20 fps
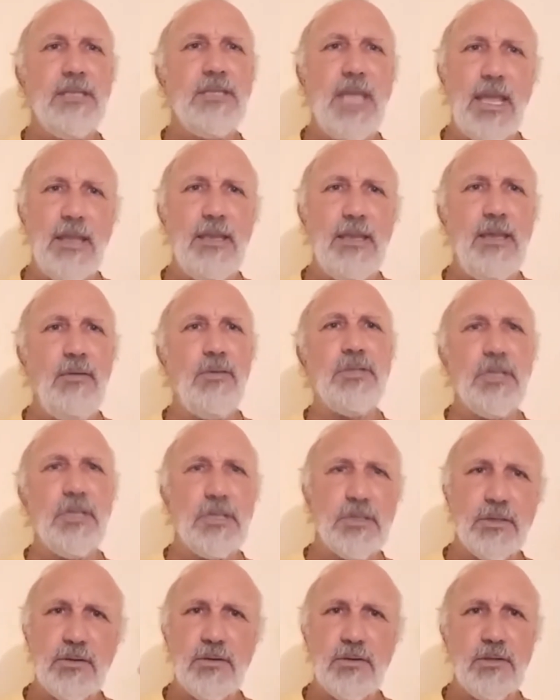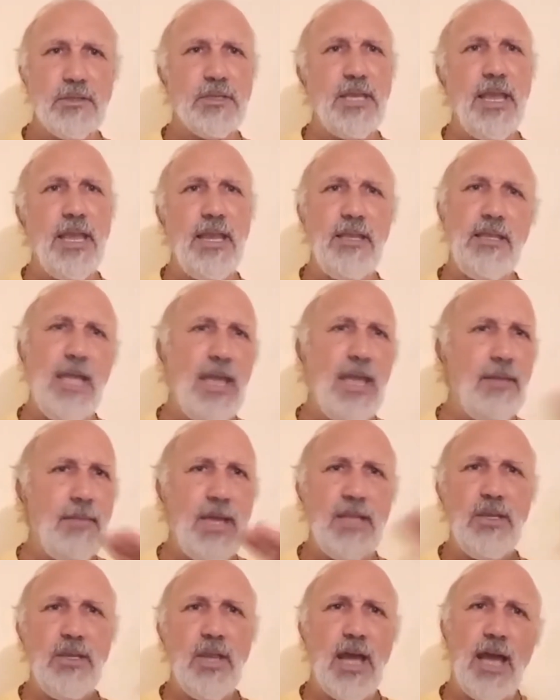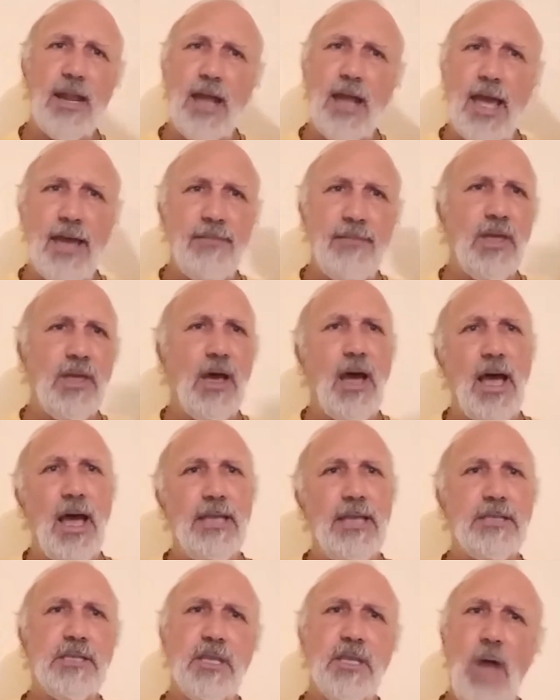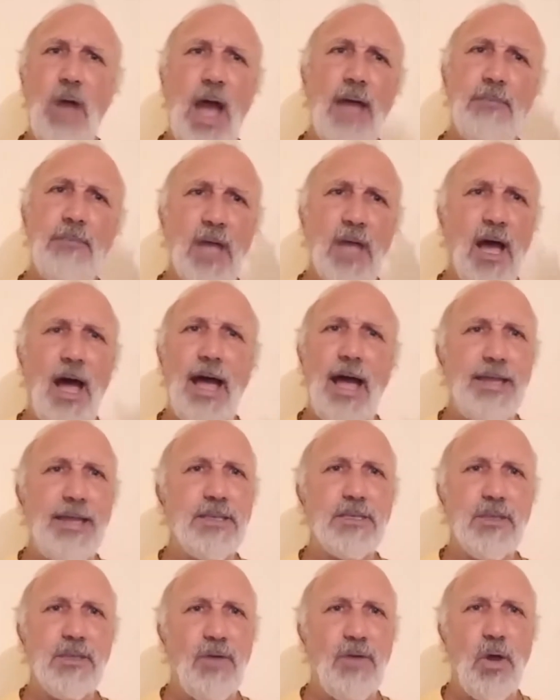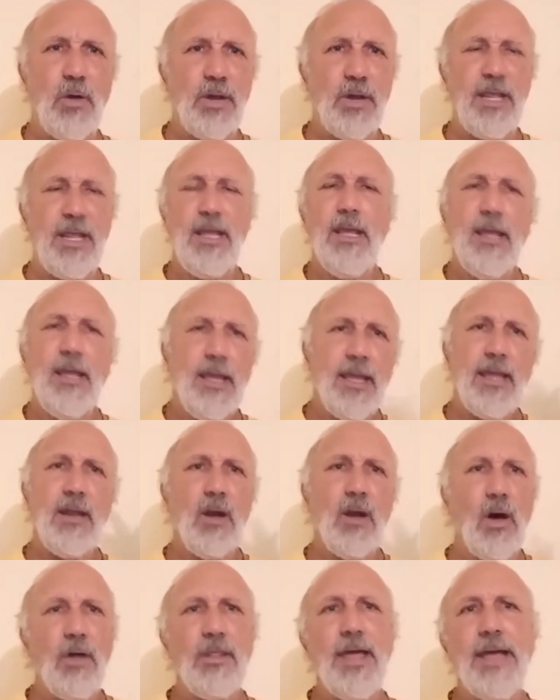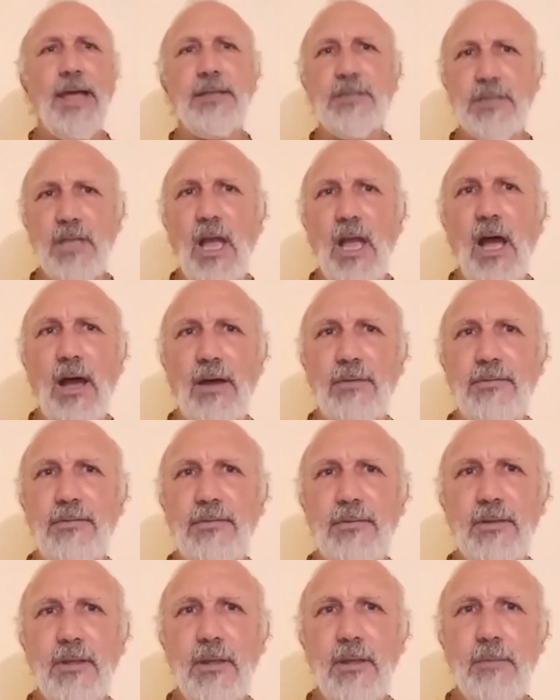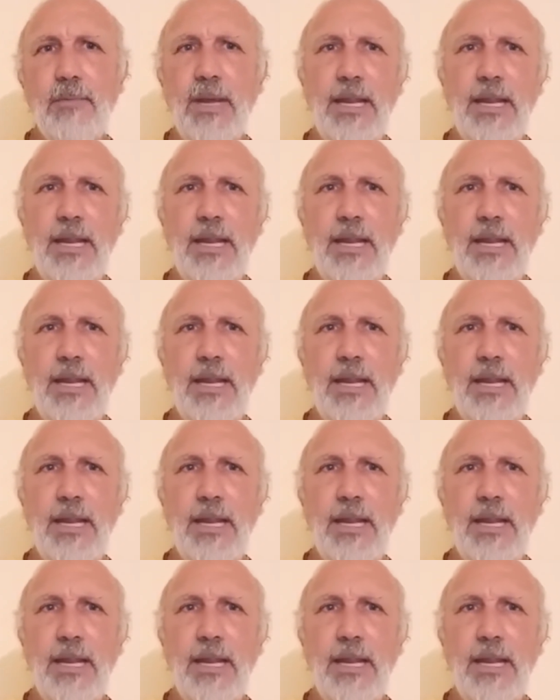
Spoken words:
He was just saying, hey, man, you got to have the highest, I'm the highest devotee, and all that stuff.